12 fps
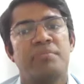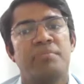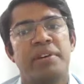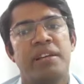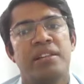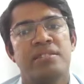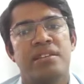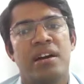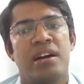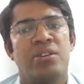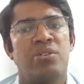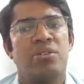Yes, chemical
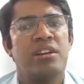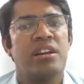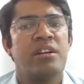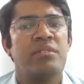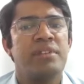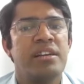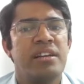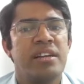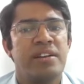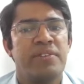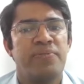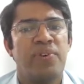peels are not
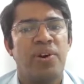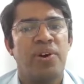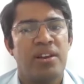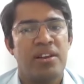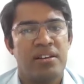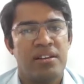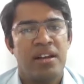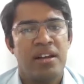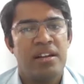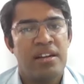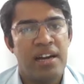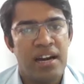recommended for
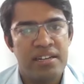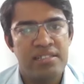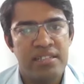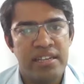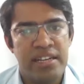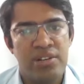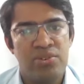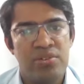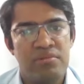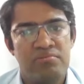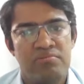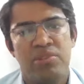darker skin
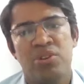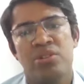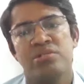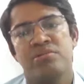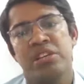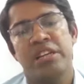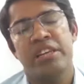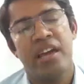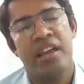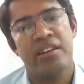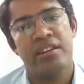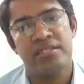tone because it
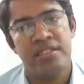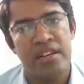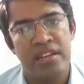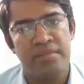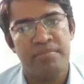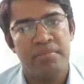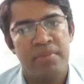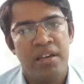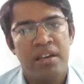can result in